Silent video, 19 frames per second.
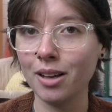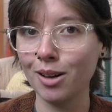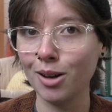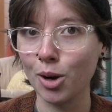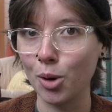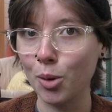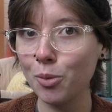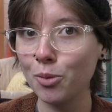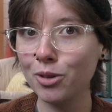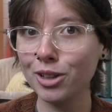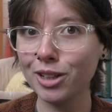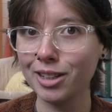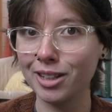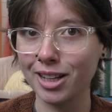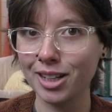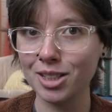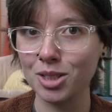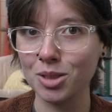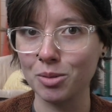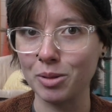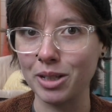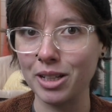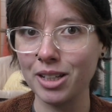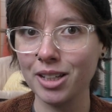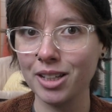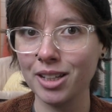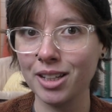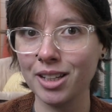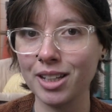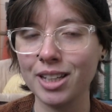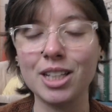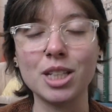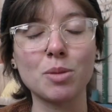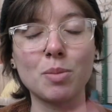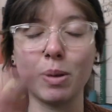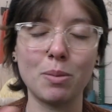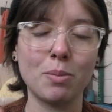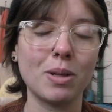hopefully next week,
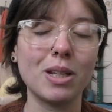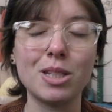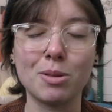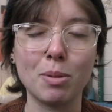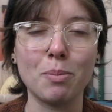he's been